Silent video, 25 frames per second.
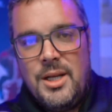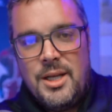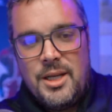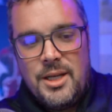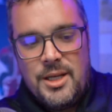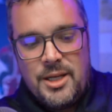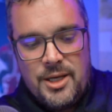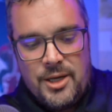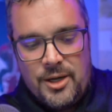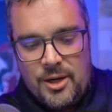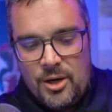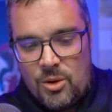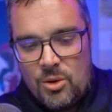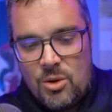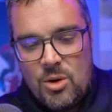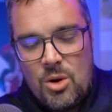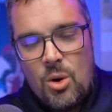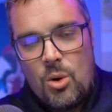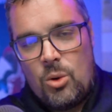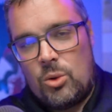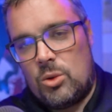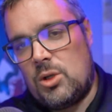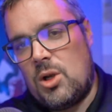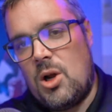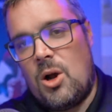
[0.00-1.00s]
you know,
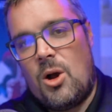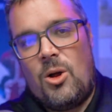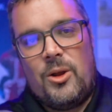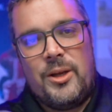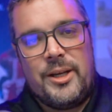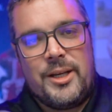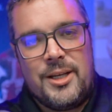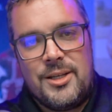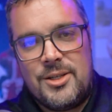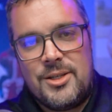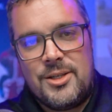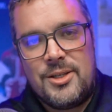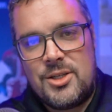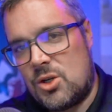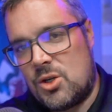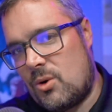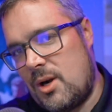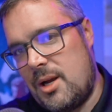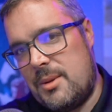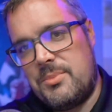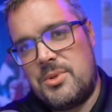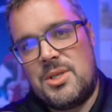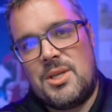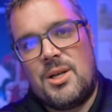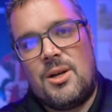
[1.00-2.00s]
cold calling and
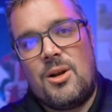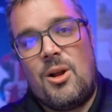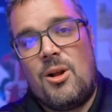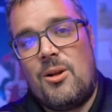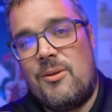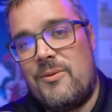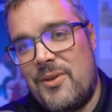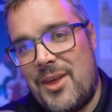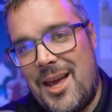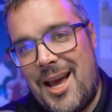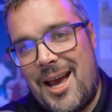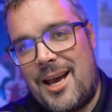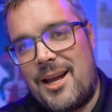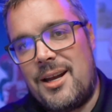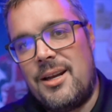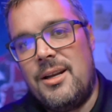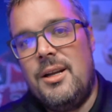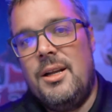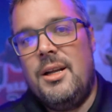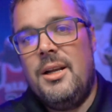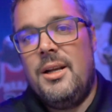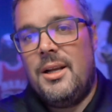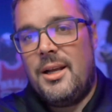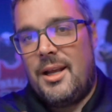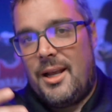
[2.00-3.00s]
scripts and all of that.
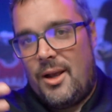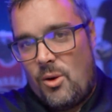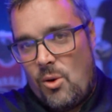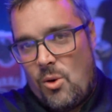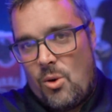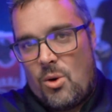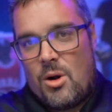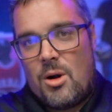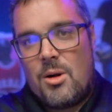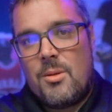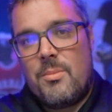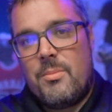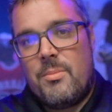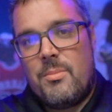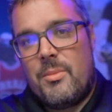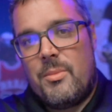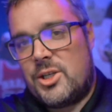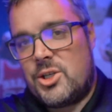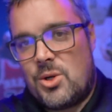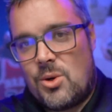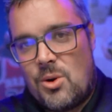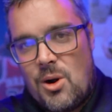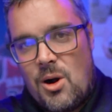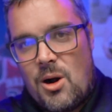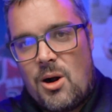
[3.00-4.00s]
Or Mike
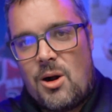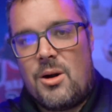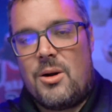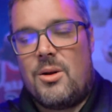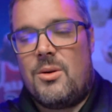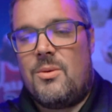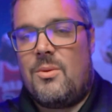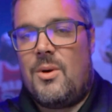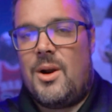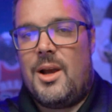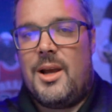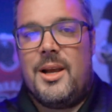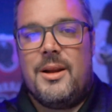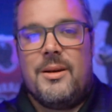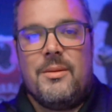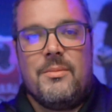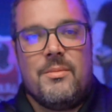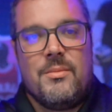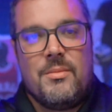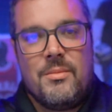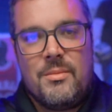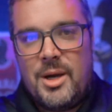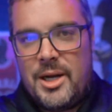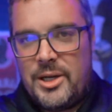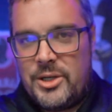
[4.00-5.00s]
Sherrard, right?
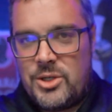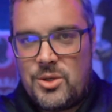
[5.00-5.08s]
Mike